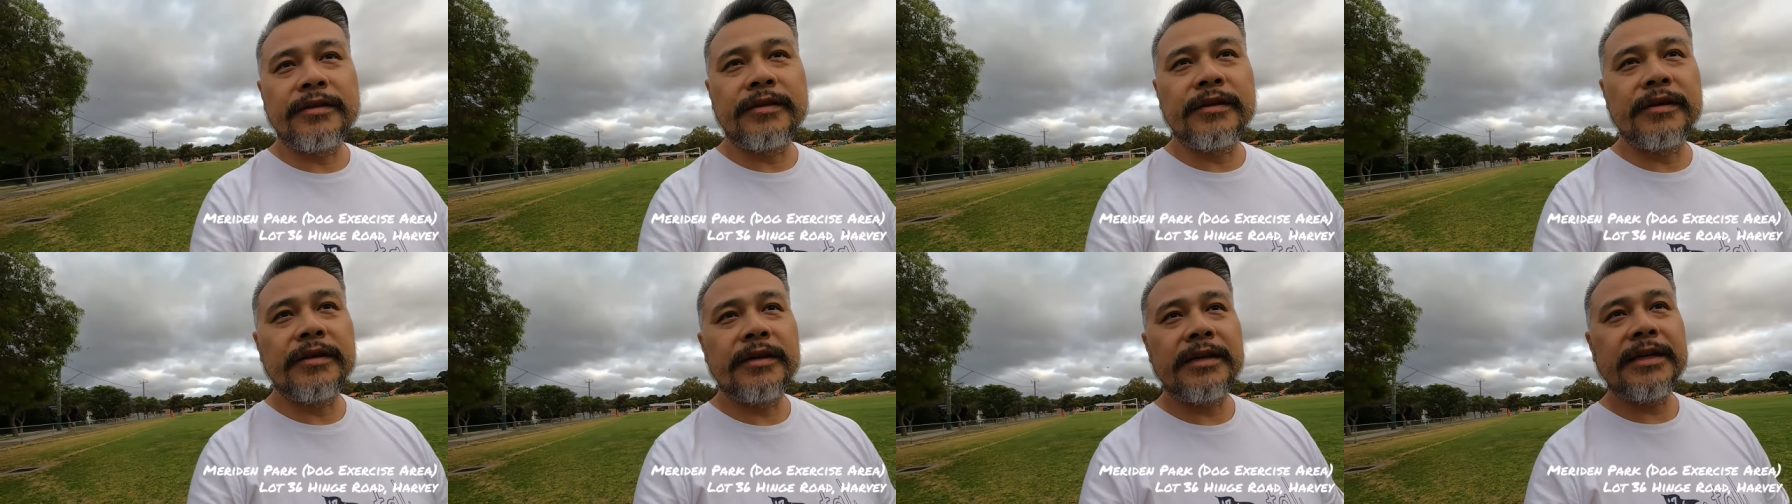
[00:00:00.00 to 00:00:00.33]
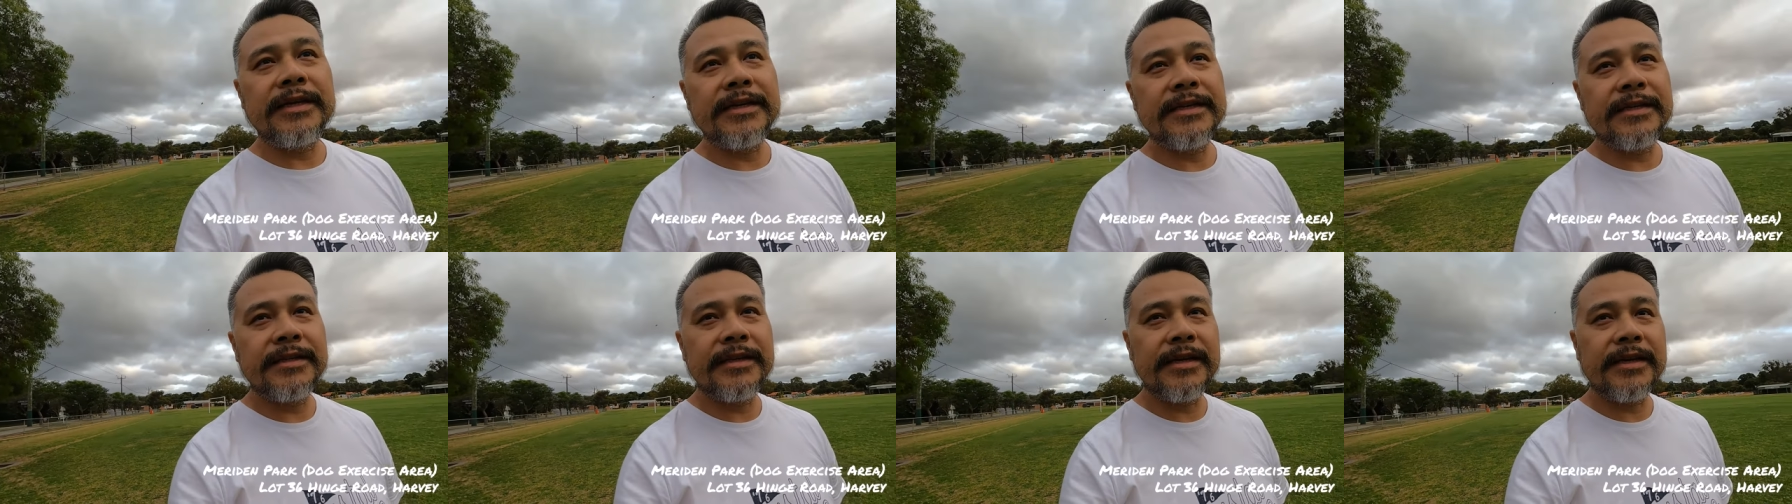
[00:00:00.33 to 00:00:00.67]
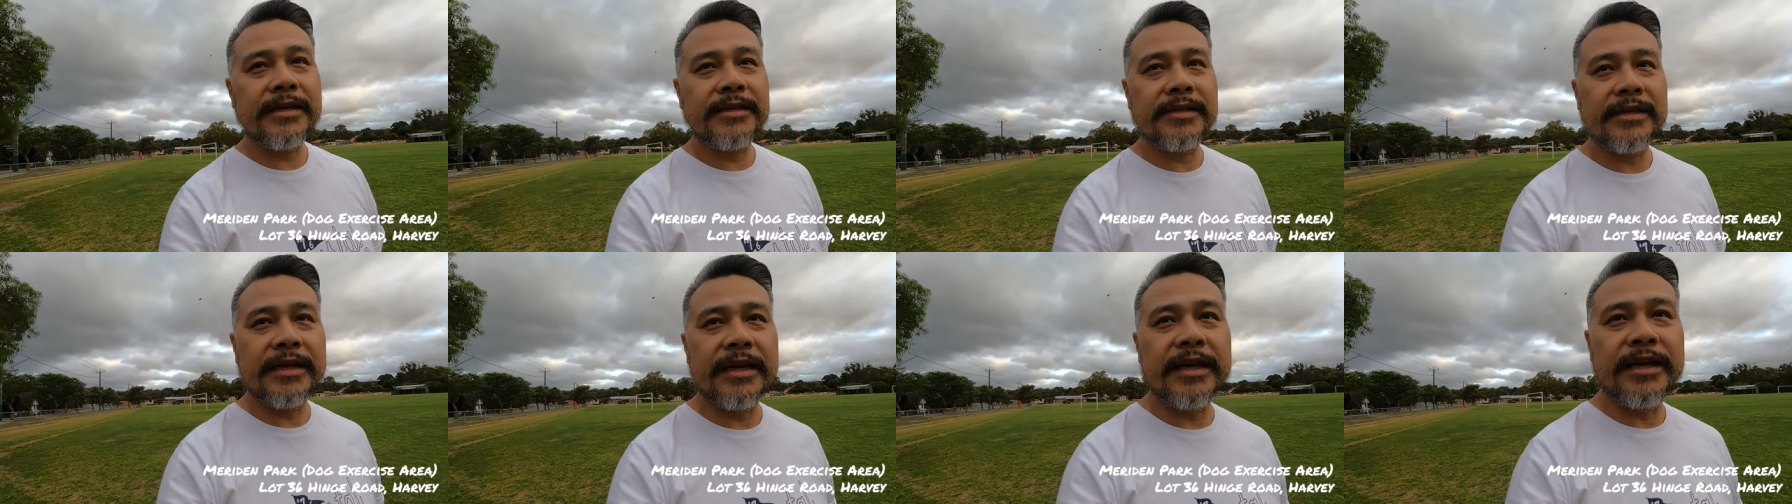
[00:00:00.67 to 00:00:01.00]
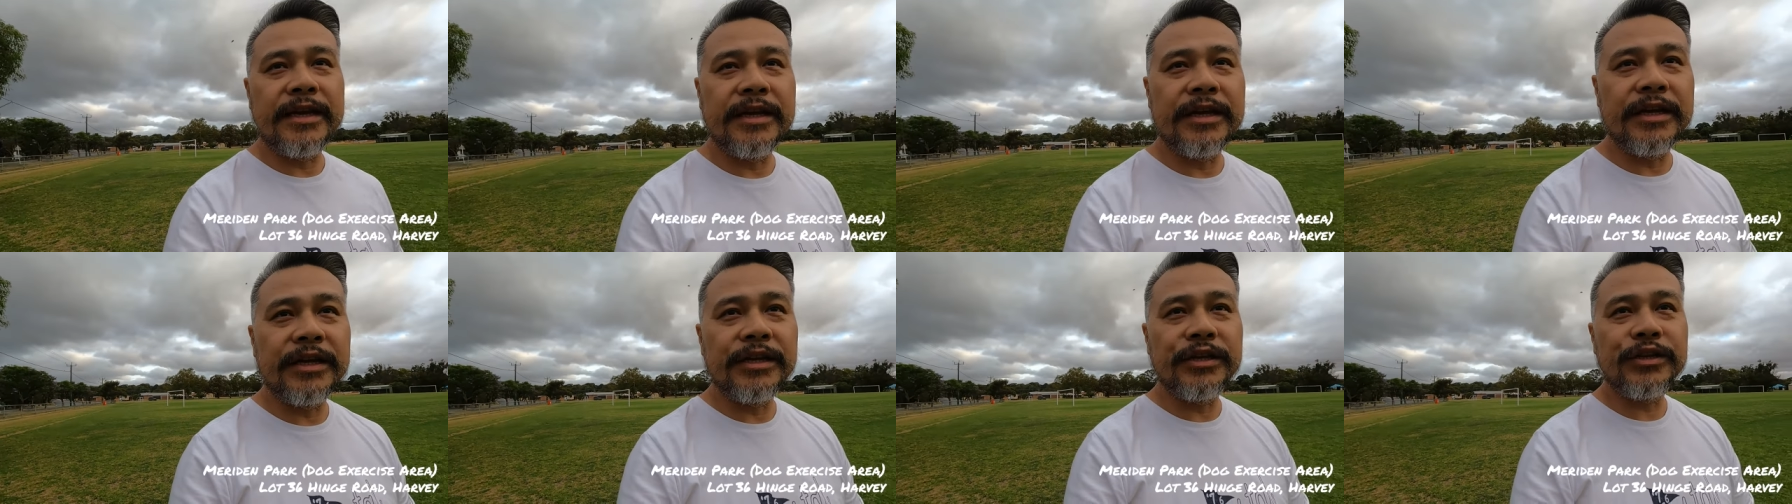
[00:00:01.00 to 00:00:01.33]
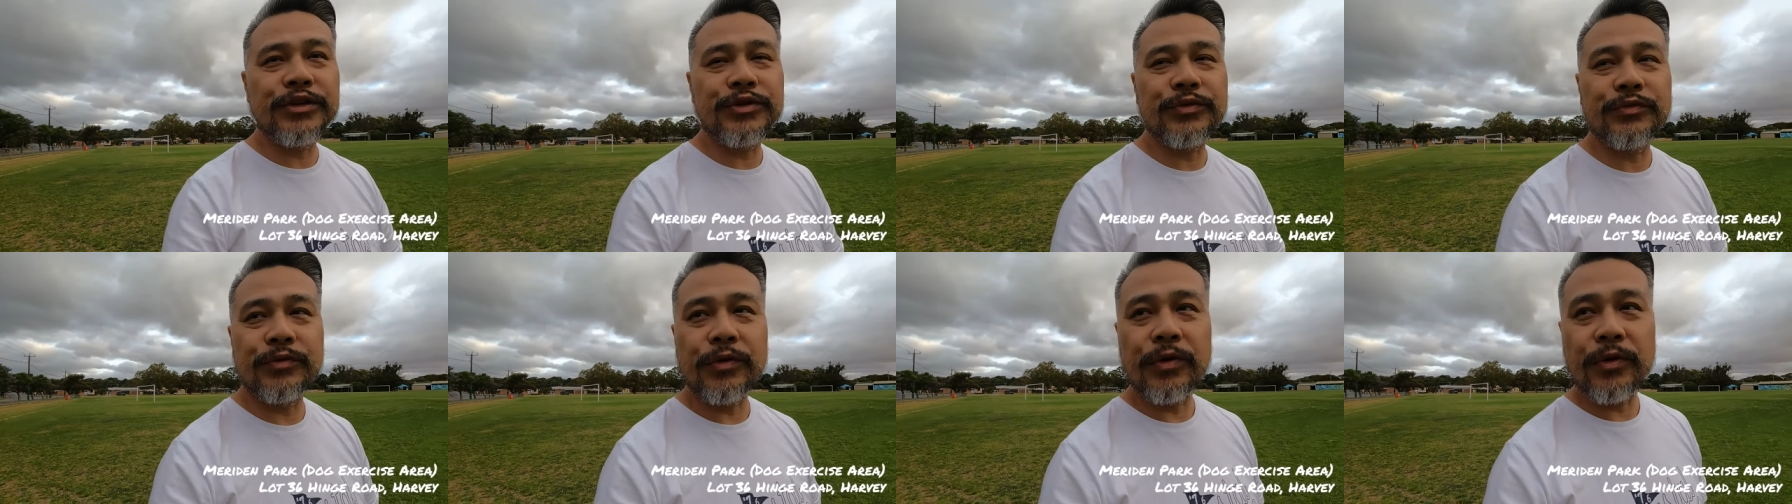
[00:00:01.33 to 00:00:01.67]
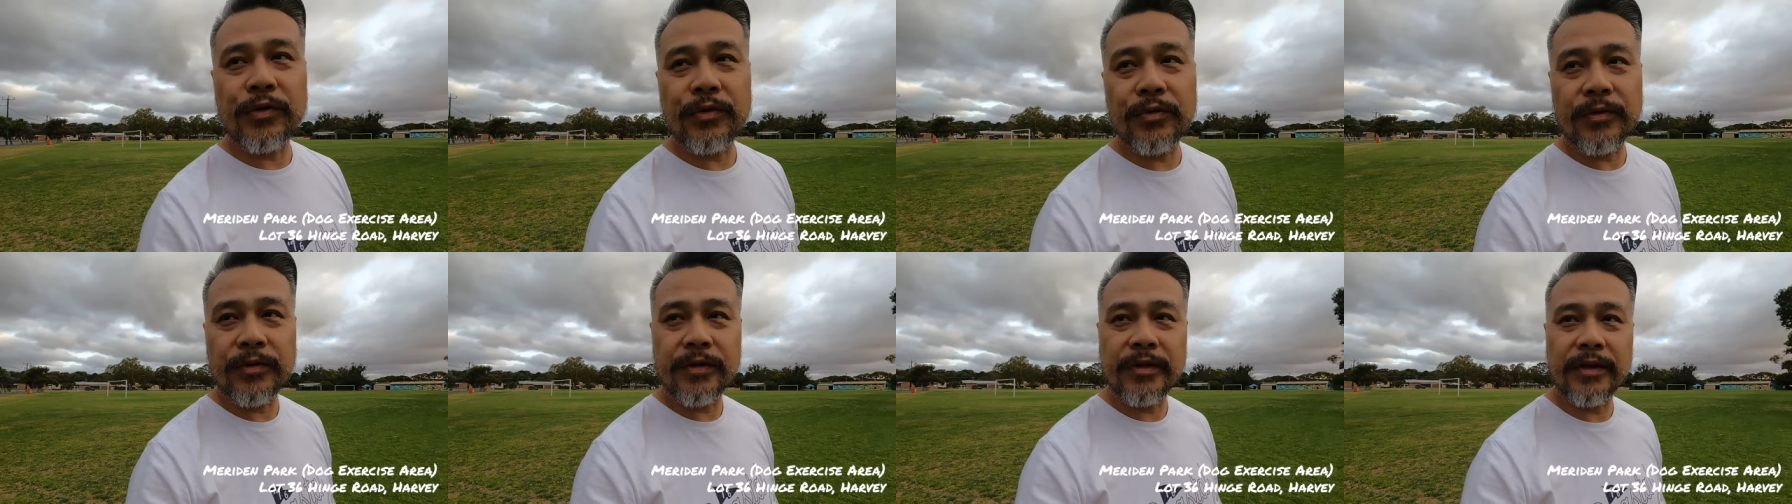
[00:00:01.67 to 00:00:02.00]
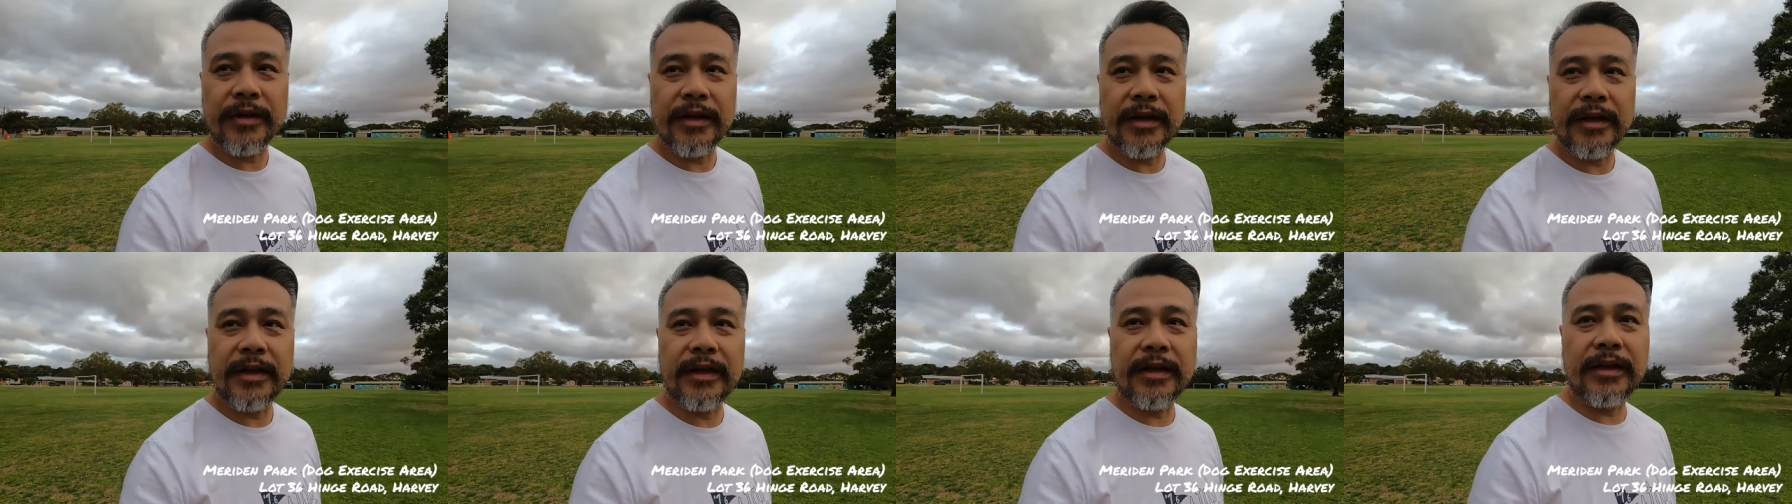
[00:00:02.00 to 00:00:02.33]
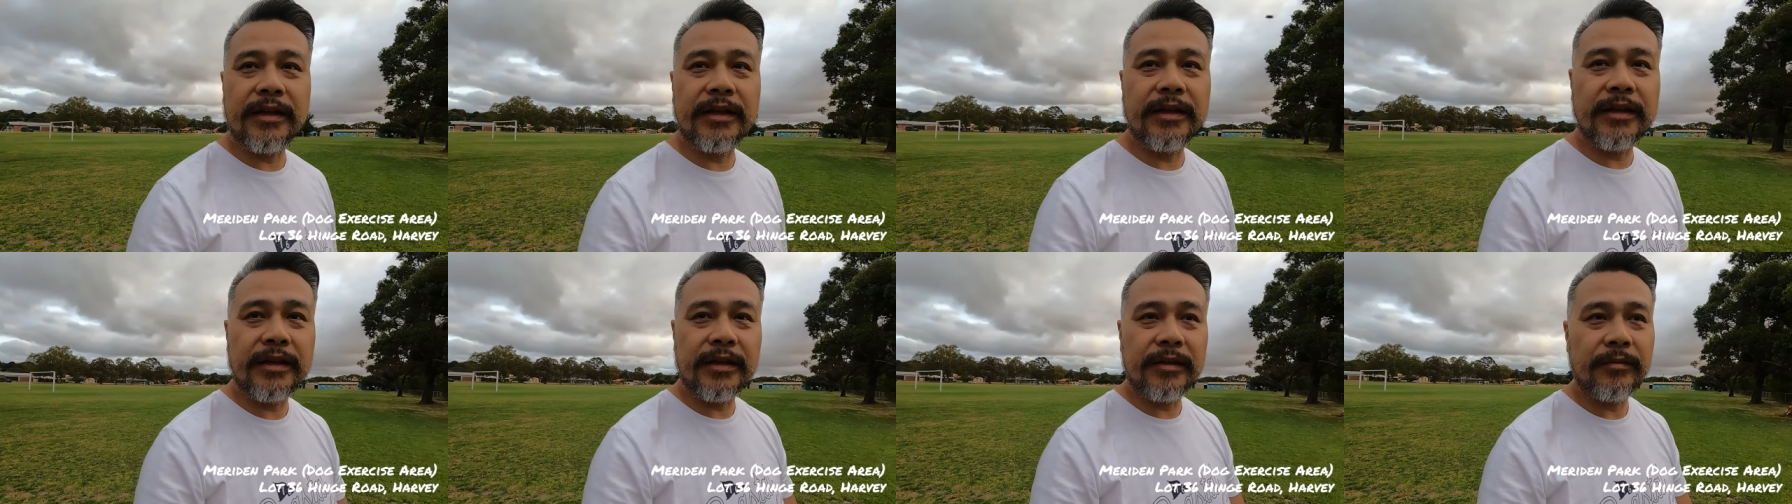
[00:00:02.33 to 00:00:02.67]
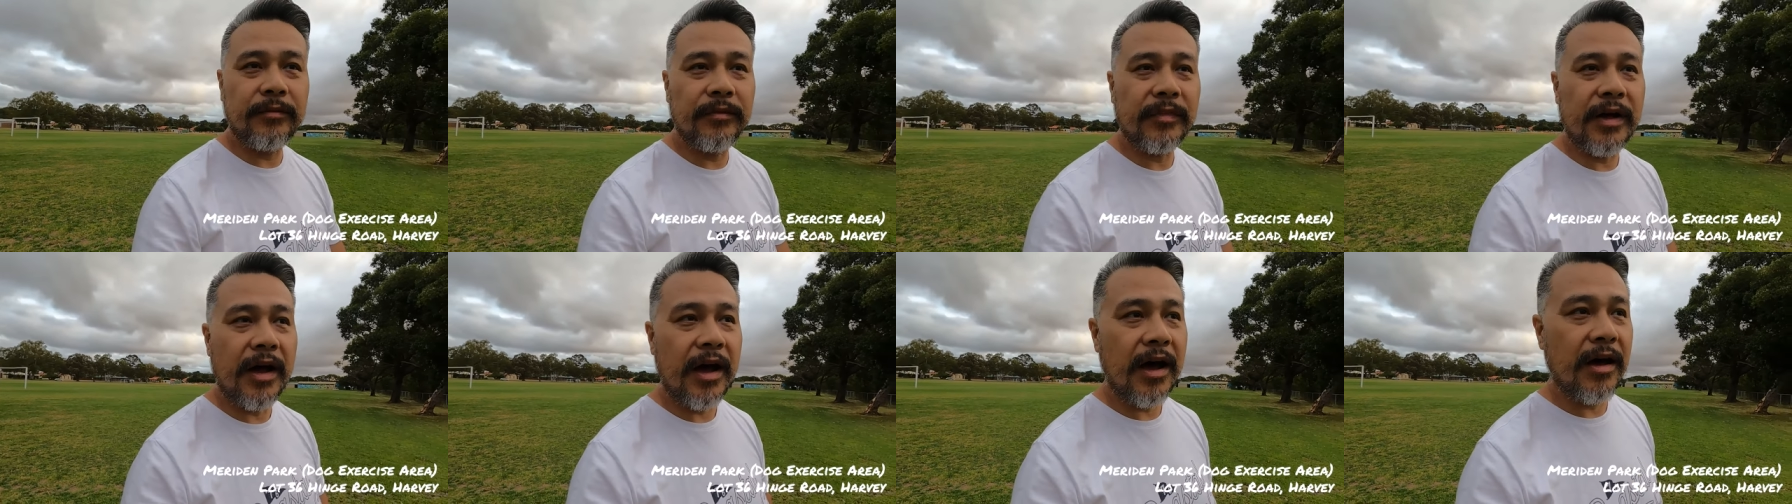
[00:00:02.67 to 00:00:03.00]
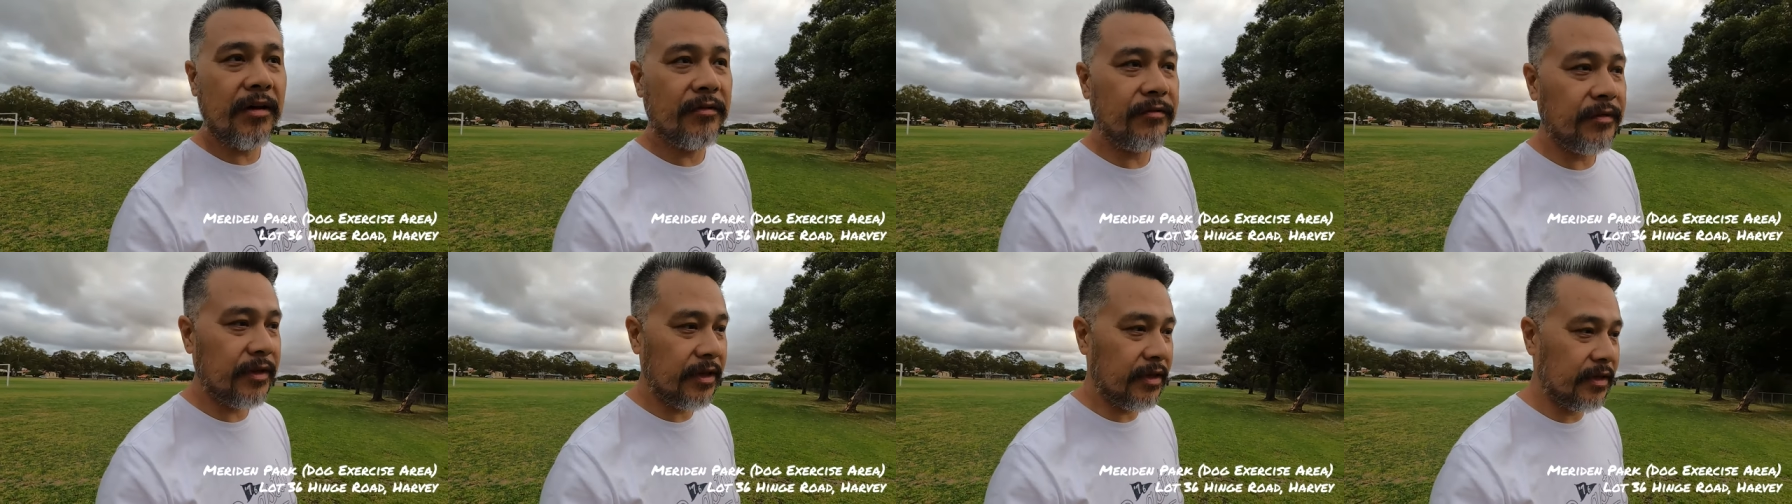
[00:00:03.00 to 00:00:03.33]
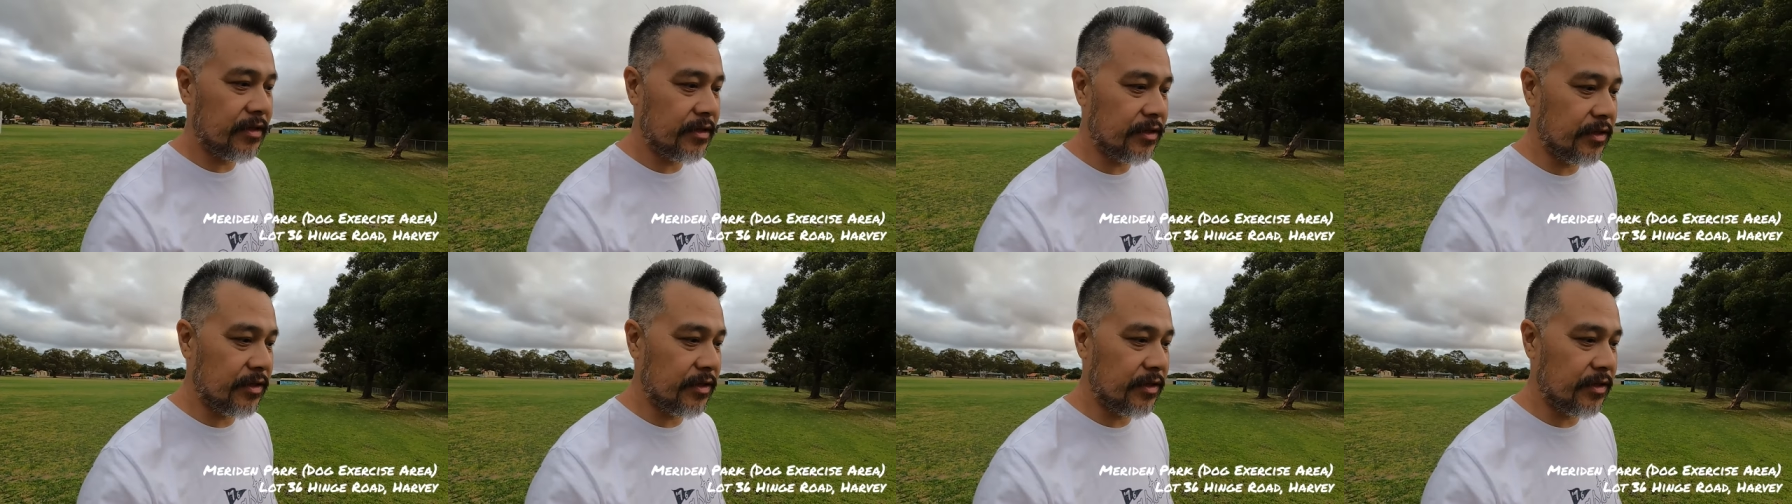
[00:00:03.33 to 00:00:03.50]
36 Hinge Road in Harvey.